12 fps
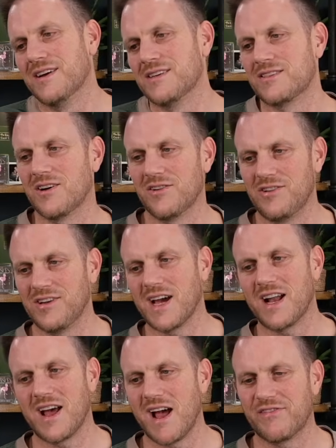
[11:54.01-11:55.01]
So you
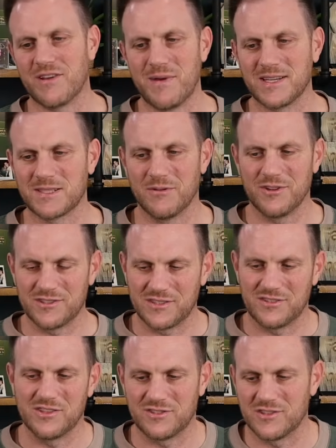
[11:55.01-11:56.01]
gotta have to make some
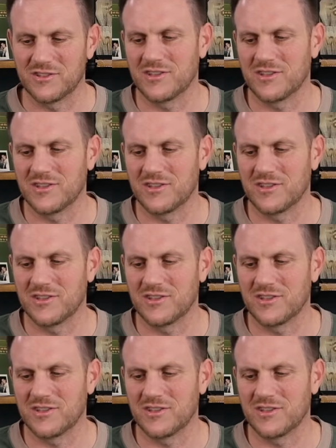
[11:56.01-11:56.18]
of those